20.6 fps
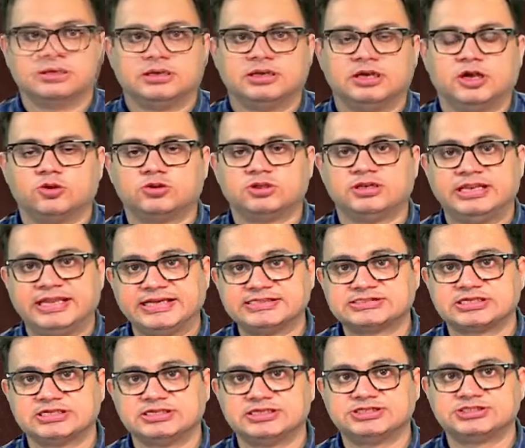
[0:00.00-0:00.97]
Now the
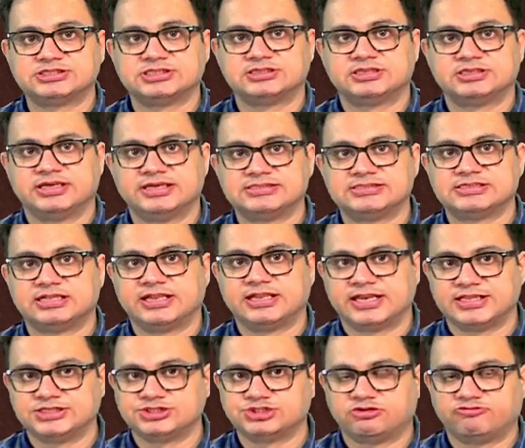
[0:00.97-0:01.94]
next condition is the
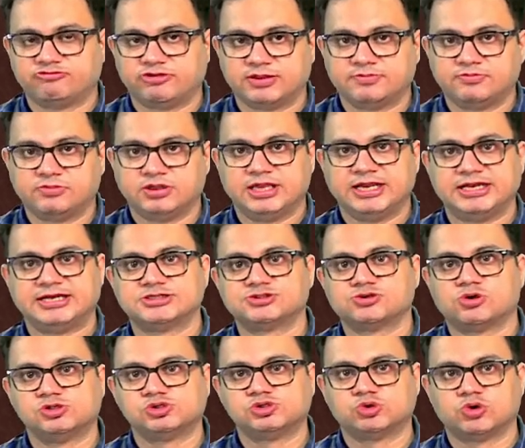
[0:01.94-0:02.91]
laryngeal web. It is
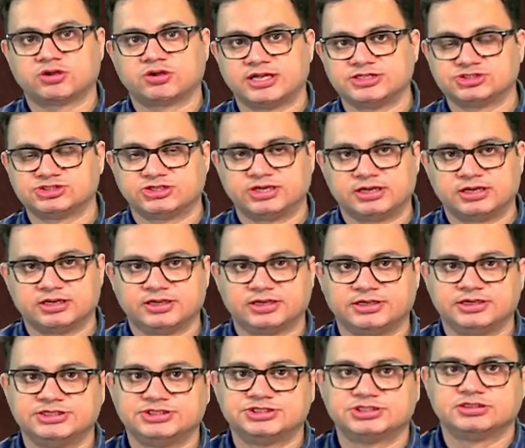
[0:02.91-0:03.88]
also a congenital
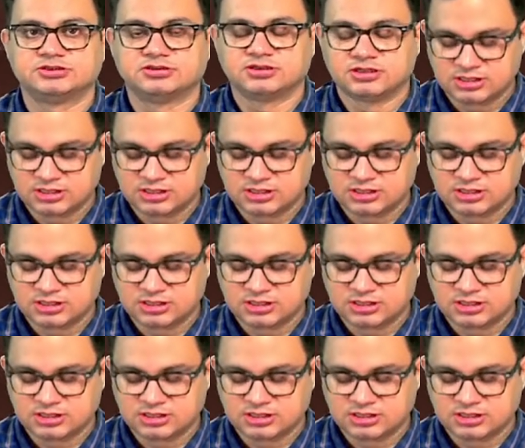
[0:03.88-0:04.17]
condition